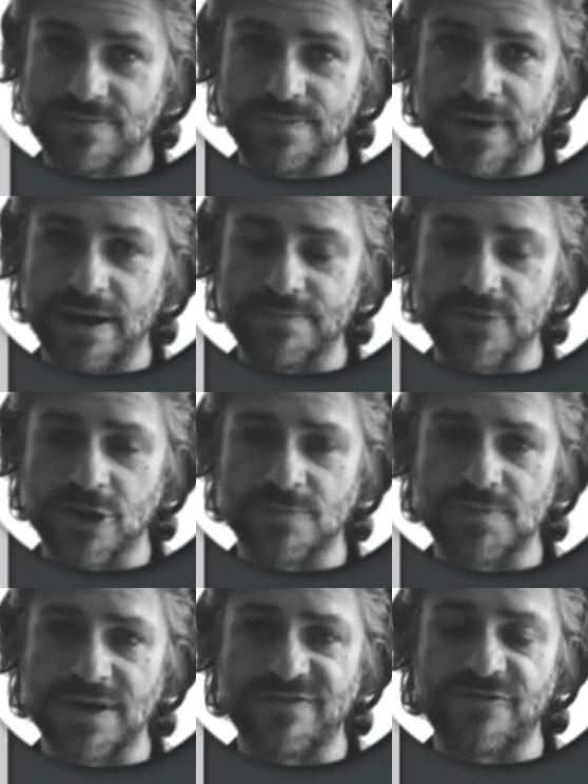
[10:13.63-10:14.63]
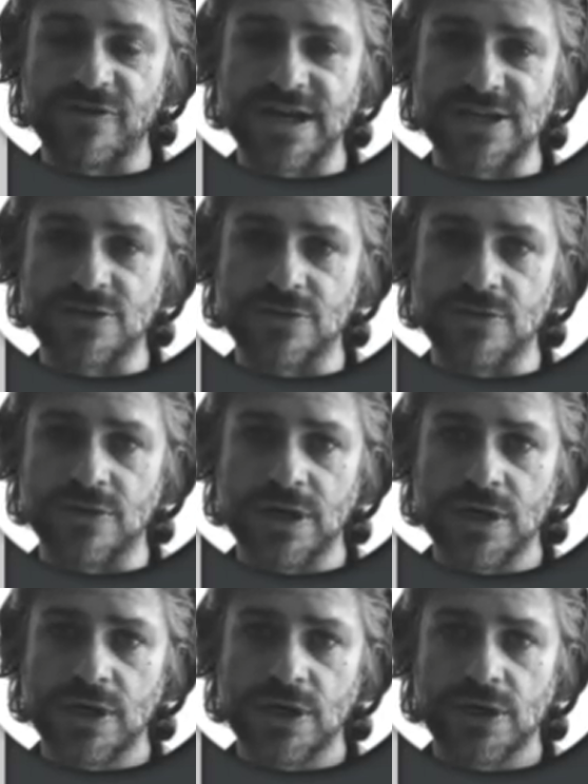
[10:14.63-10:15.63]
don't be afraid to
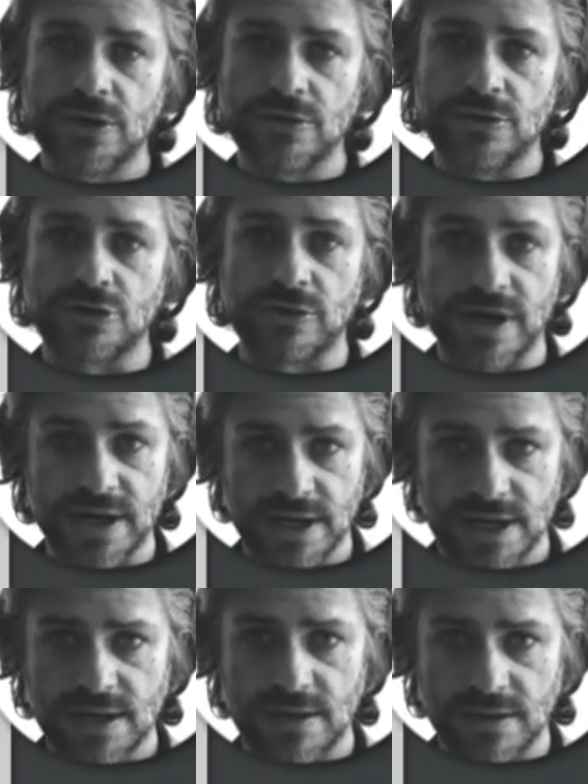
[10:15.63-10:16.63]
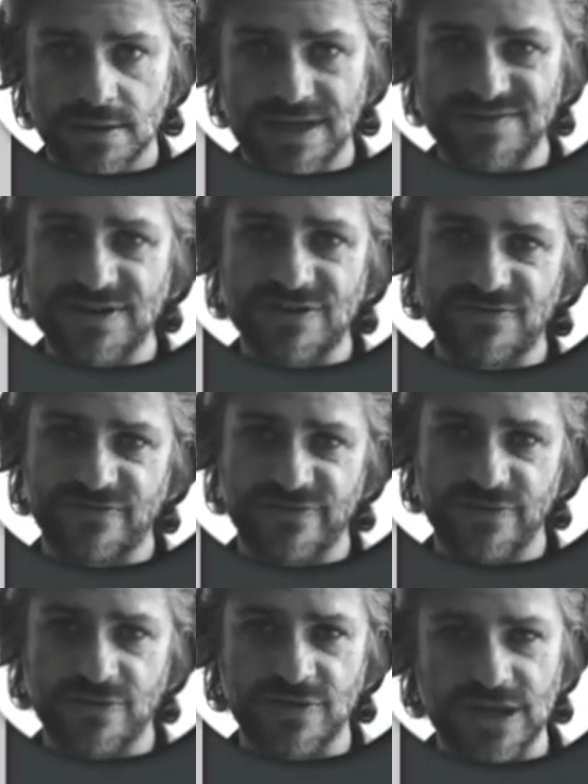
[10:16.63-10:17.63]
try, even if
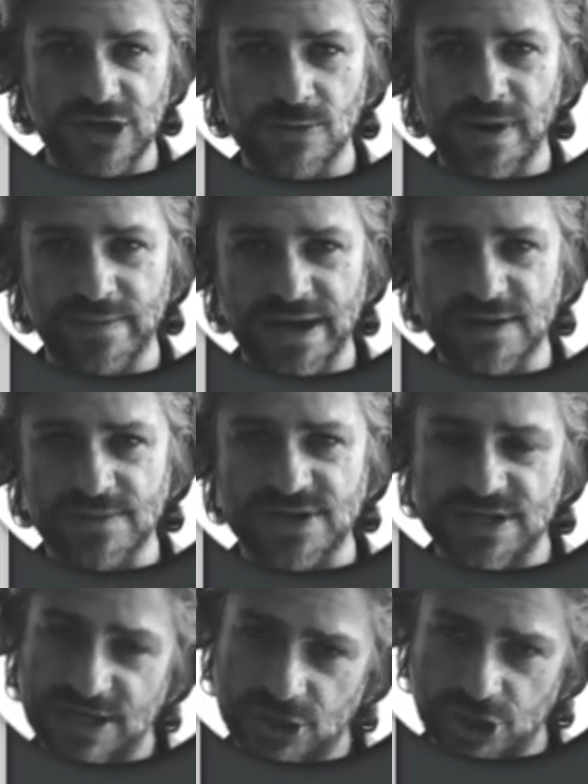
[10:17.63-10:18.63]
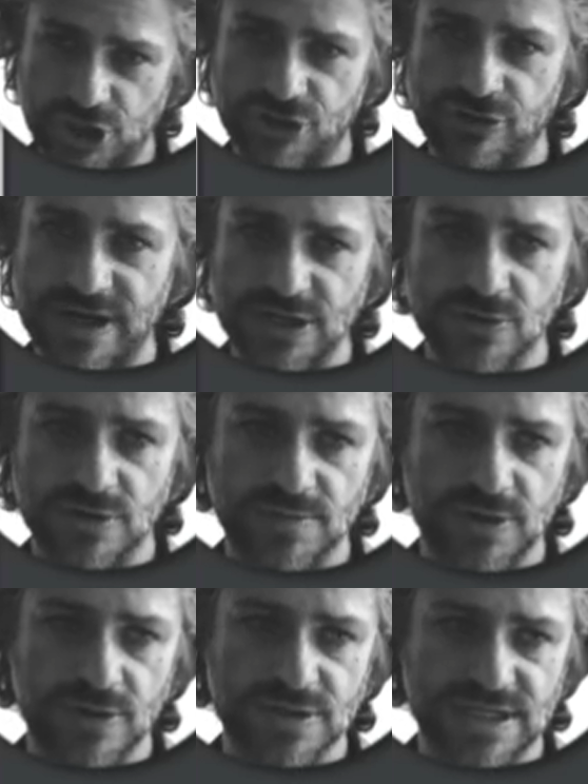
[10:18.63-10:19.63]
you think you might make a mistake, just try and do it,
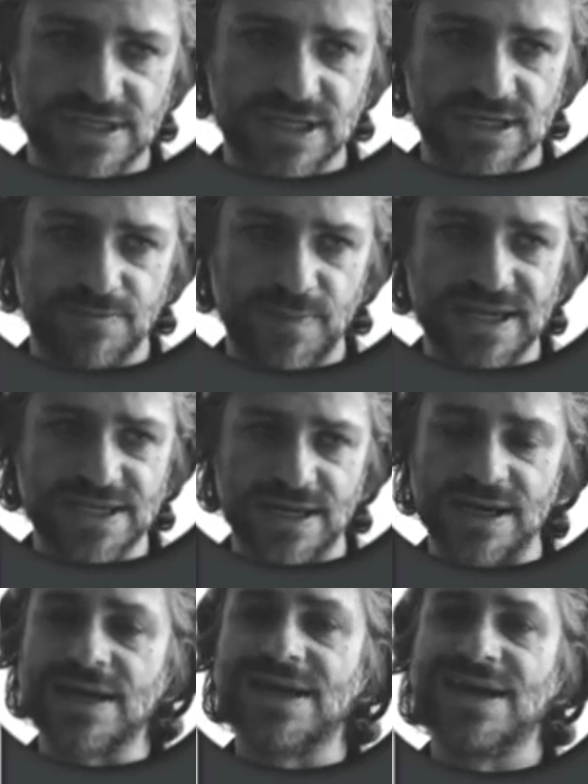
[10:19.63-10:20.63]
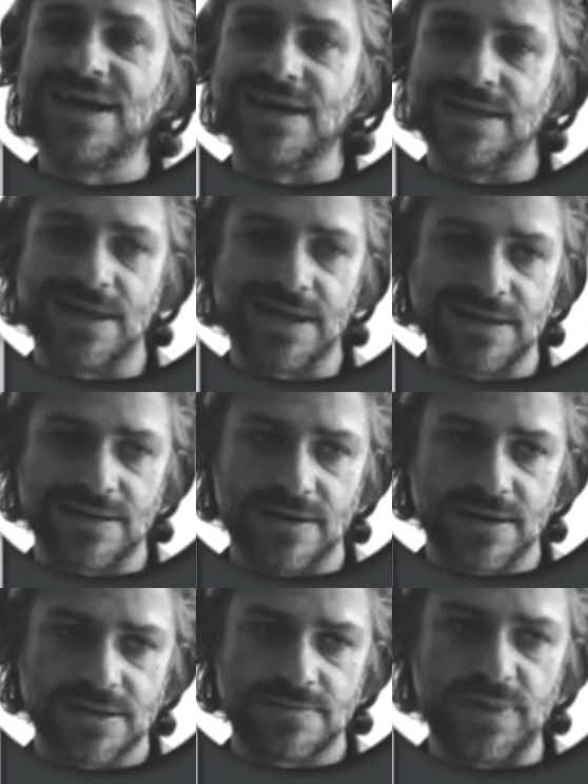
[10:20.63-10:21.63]
because it's better than
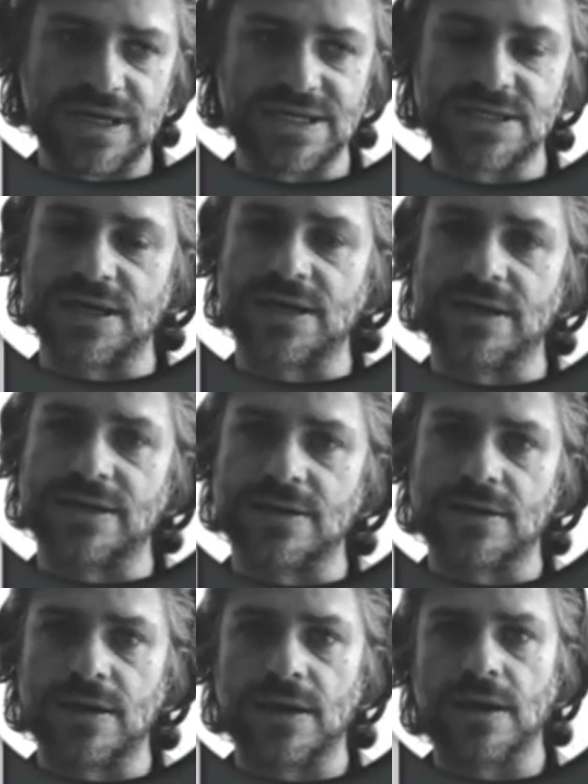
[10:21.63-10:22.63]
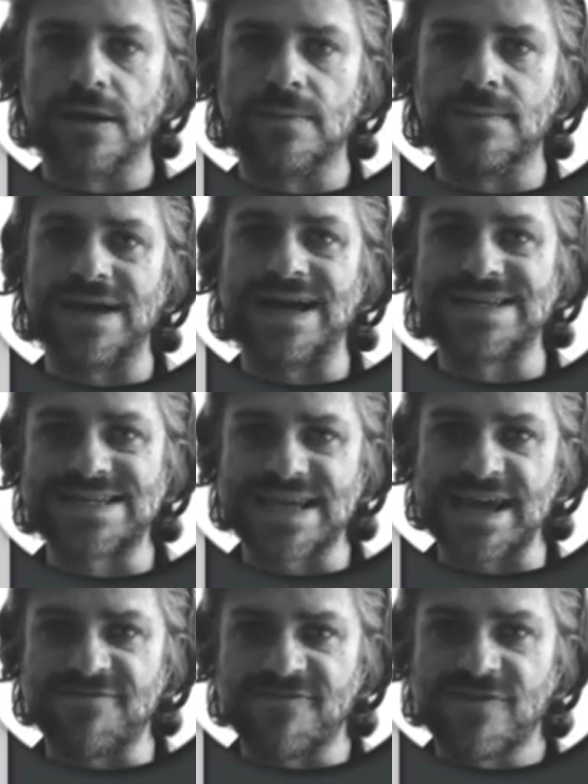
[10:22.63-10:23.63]
being stuck at a
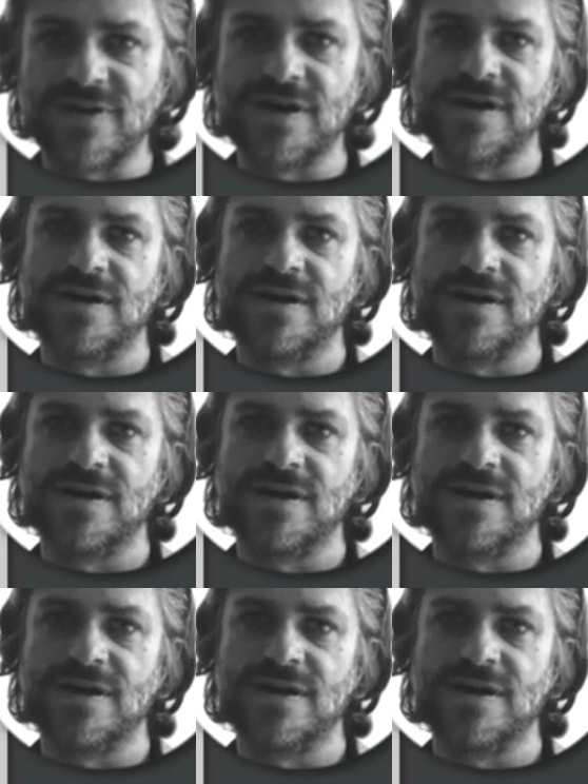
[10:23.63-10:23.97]
safe